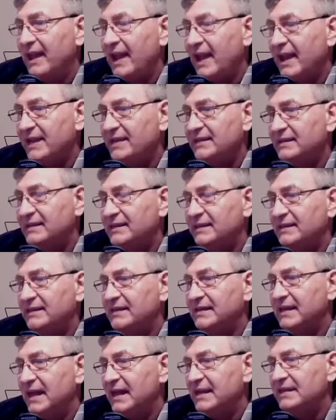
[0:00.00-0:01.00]

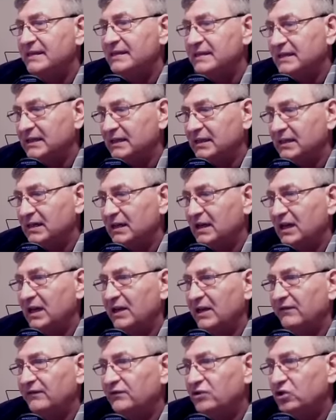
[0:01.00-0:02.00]
eighteen nineteen.
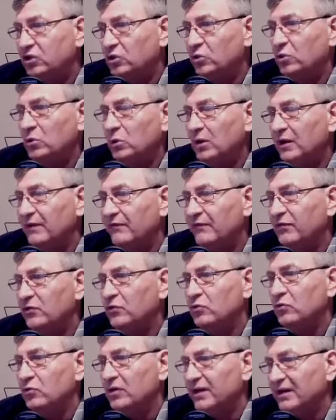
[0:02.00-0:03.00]
If two of
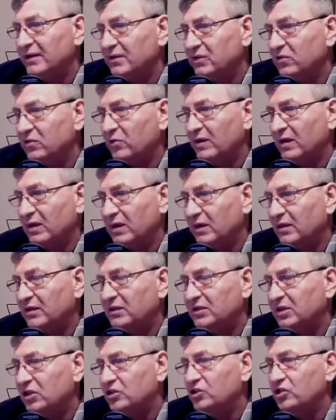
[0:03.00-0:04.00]
you agree
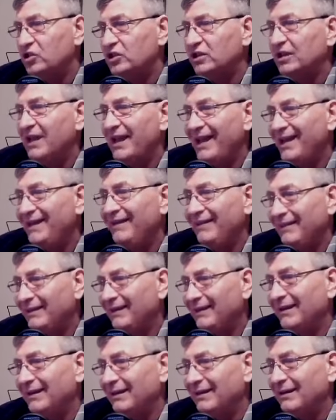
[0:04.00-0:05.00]
touching
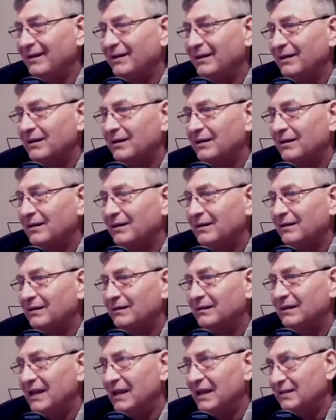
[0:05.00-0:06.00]
anything
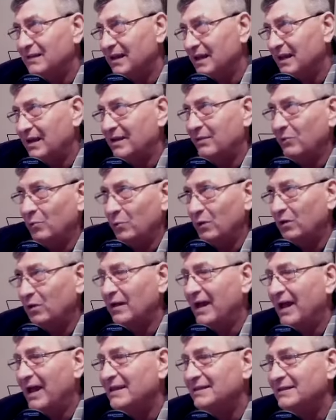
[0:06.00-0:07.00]
that they
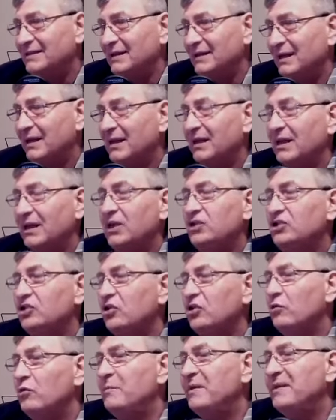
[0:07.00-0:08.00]
will ask, it
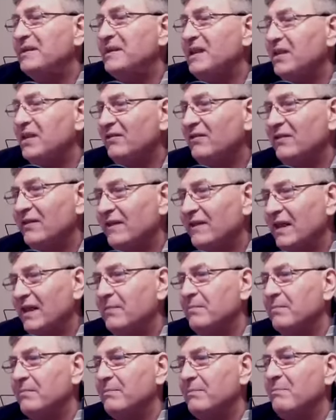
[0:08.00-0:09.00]
shall be given
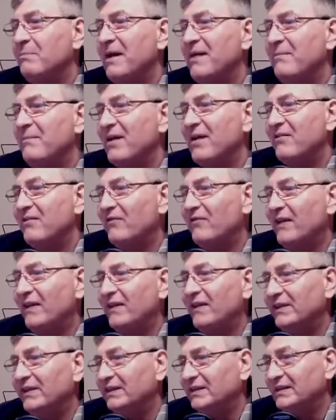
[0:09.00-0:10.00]
them by my
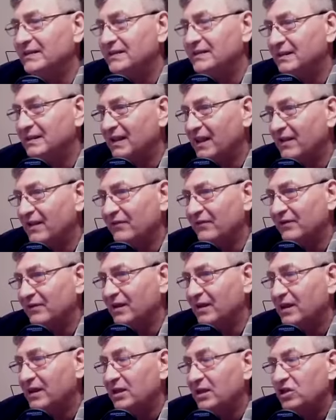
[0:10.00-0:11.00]
Father that is in
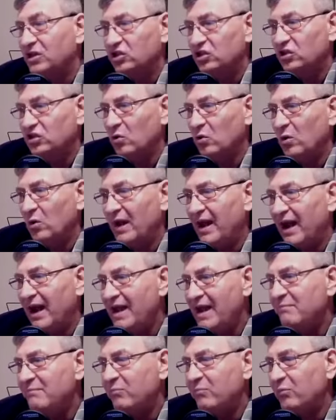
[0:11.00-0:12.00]
heaven. So
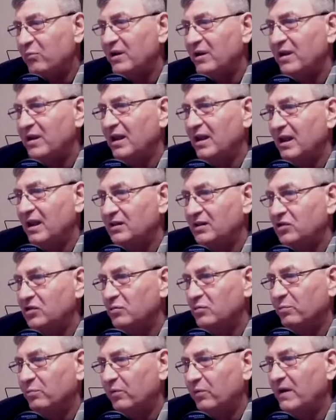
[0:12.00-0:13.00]
I pray and
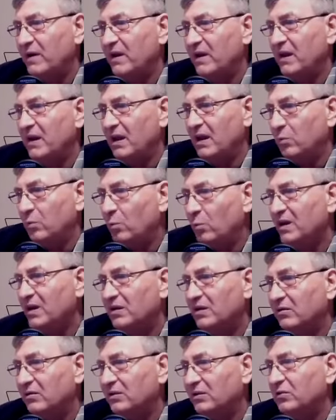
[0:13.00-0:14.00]
you pray and we
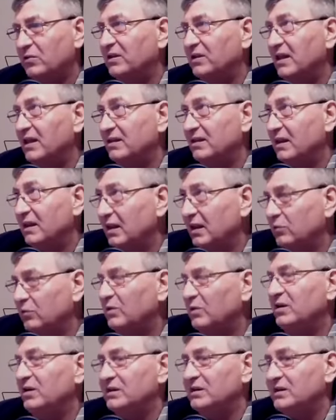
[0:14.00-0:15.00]
agree together
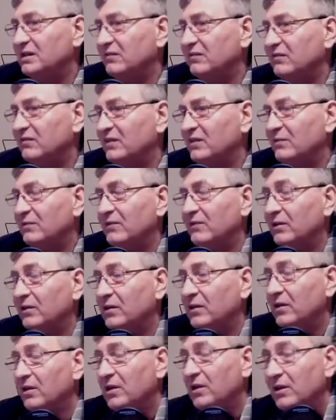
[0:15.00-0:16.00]
and we receive the,
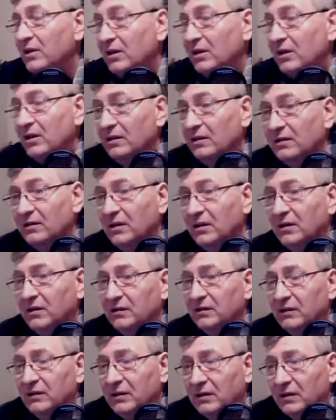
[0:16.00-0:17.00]
the
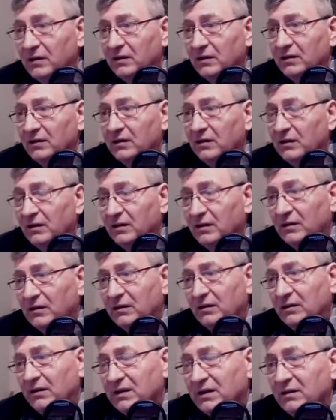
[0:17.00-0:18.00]
the the the
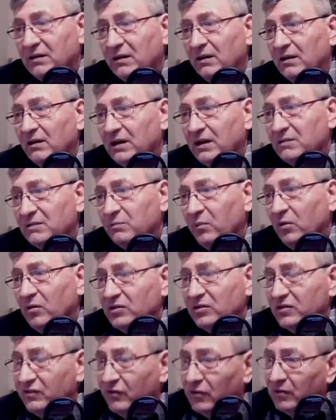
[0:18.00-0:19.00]
res
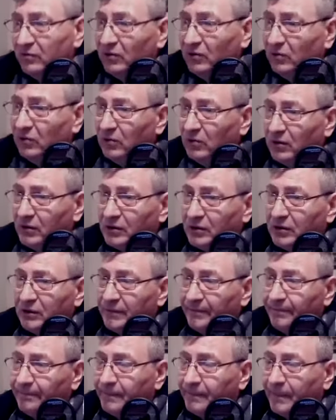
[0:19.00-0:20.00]
response from the Lord,
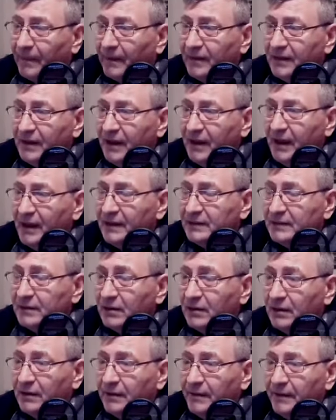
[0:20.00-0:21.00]
the
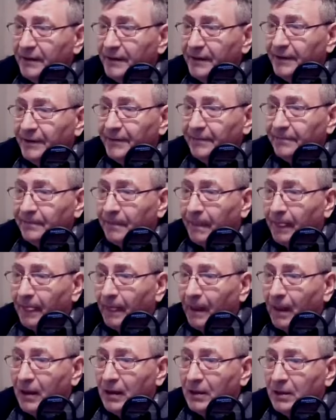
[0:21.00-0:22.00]
answer.
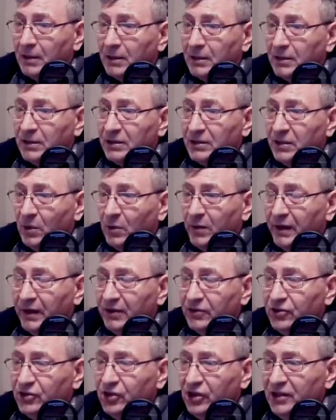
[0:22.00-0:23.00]
So
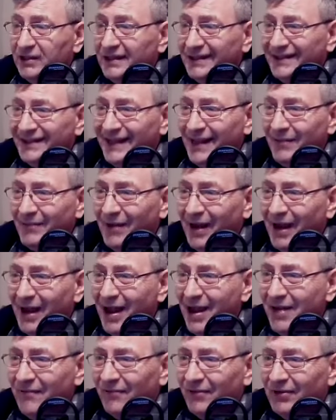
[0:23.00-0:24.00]
in Jesus' name
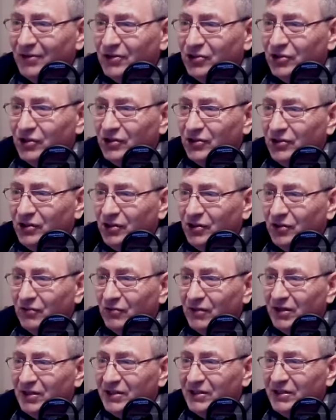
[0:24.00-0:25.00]
I re
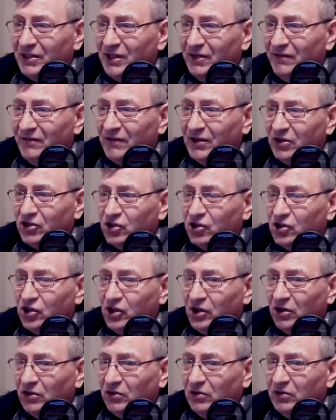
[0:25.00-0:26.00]
receive the
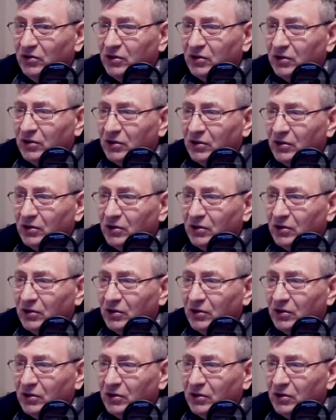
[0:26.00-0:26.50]
shield